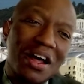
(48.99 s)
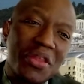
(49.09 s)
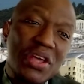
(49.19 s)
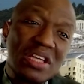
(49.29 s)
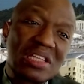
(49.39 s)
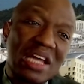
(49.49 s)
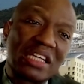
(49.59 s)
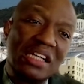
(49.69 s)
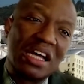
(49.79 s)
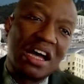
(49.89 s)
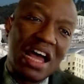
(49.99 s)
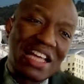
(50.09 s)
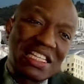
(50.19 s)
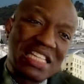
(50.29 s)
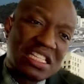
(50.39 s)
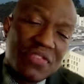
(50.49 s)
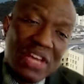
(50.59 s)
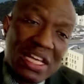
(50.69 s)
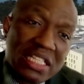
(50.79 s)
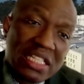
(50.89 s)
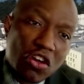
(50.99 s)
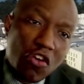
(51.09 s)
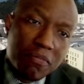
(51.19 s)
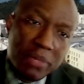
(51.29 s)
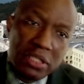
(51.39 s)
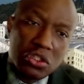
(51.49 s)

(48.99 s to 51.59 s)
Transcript: things like excessive intake of meat.